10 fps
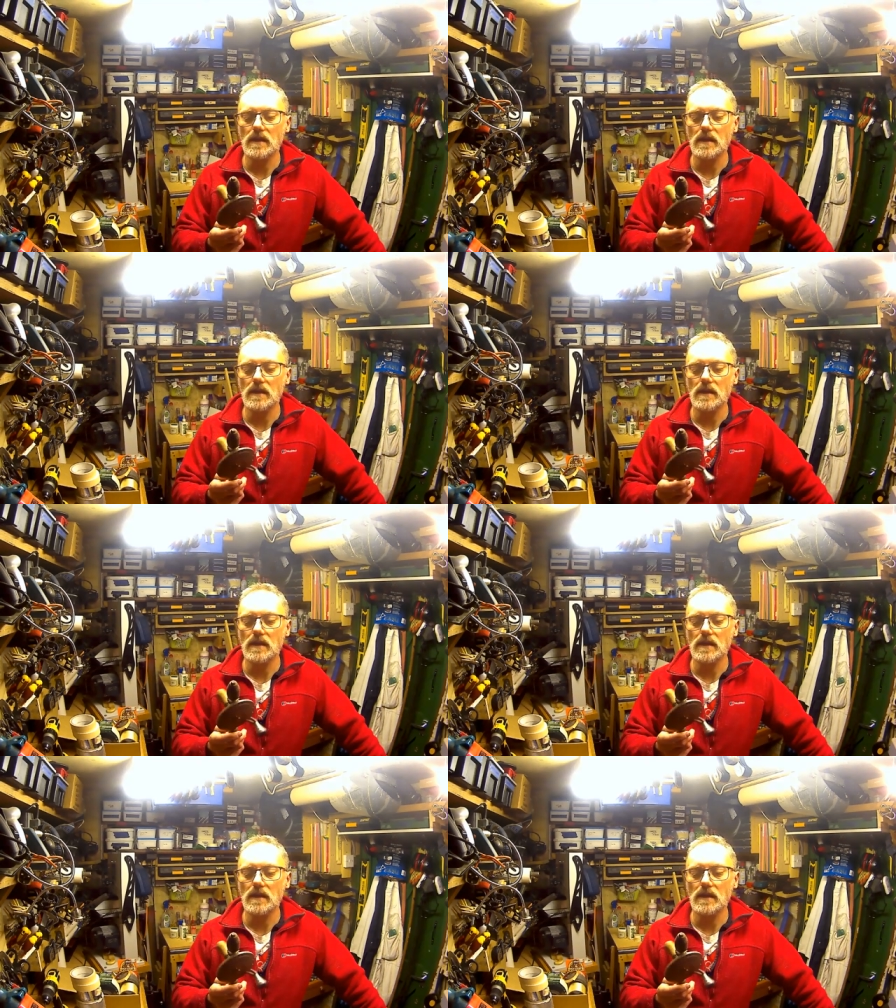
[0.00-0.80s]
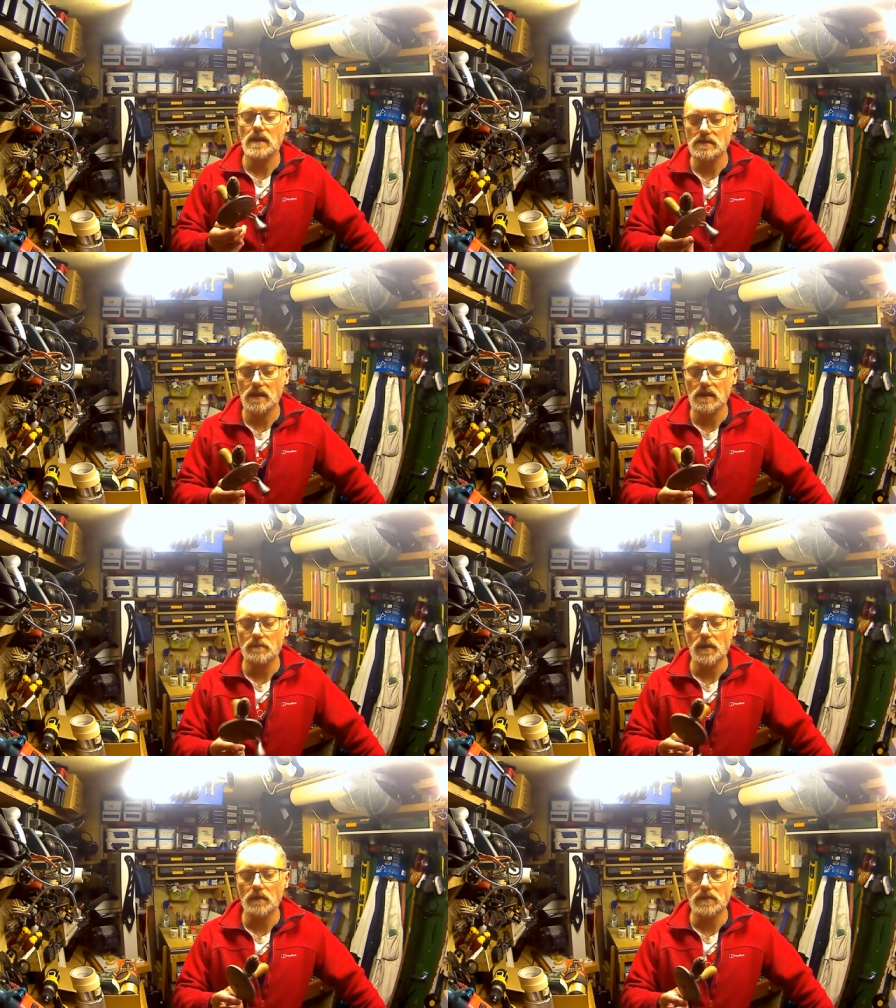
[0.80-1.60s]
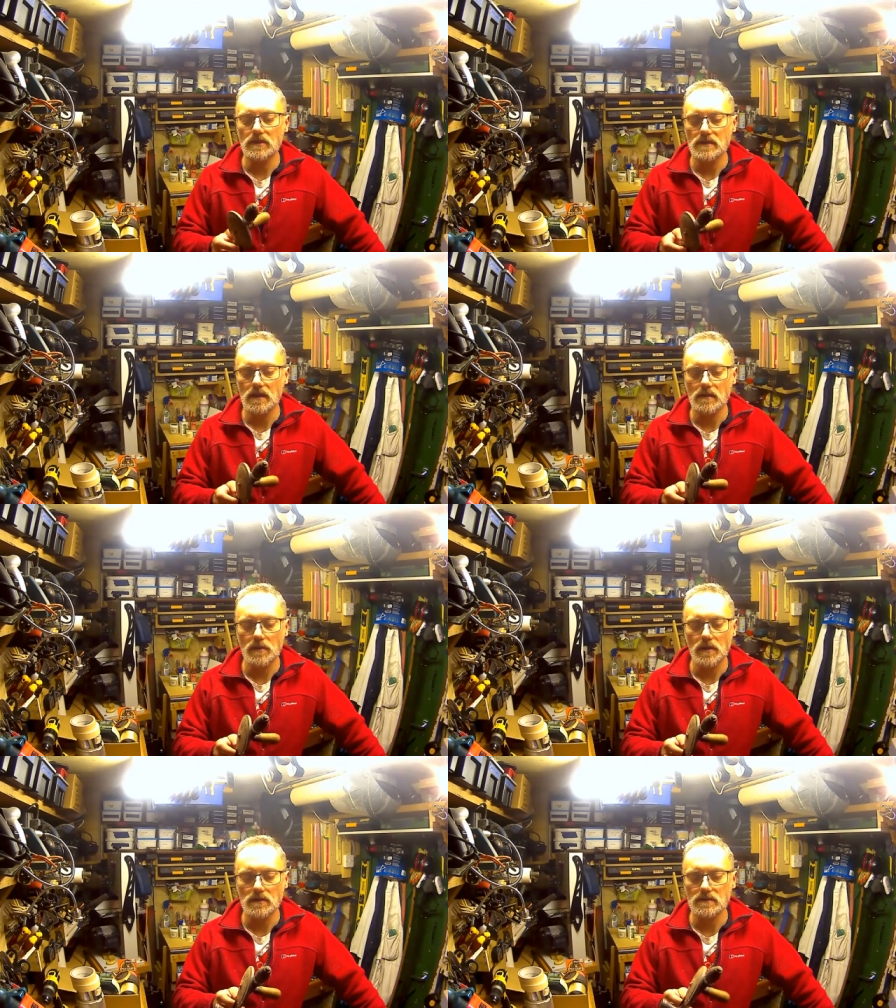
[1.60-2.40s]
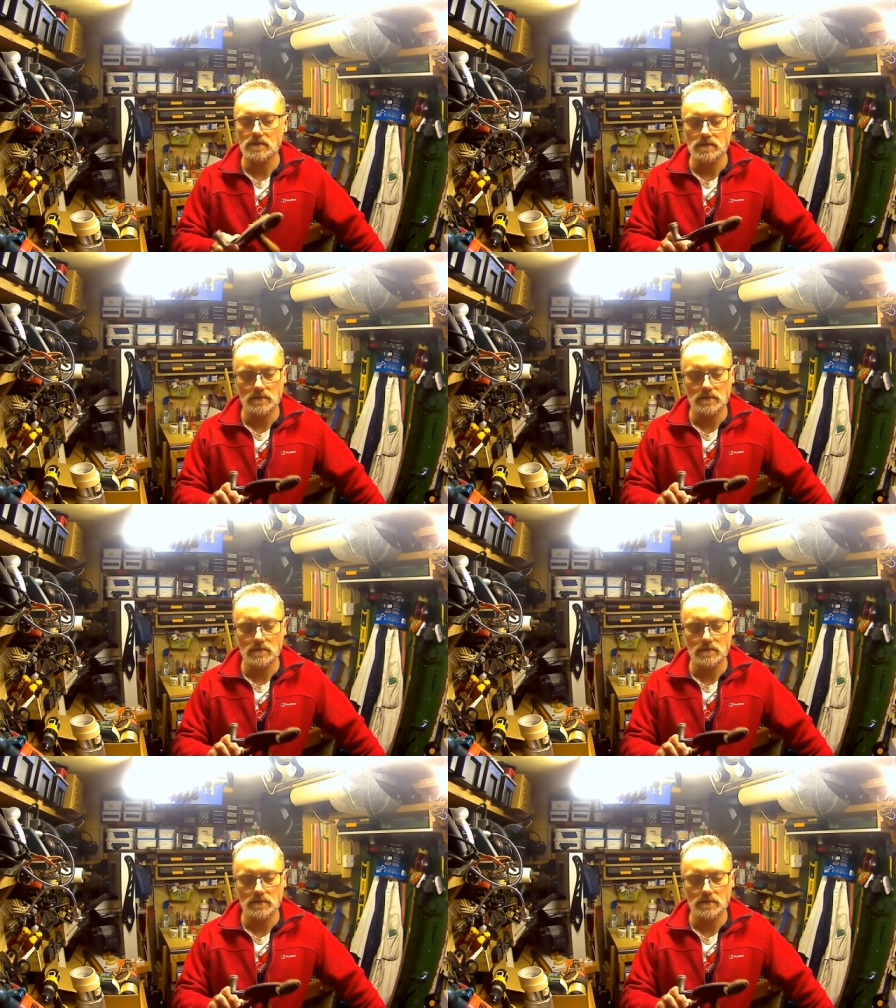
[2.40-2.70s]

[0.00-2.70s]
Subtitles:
It could do with being taken apart and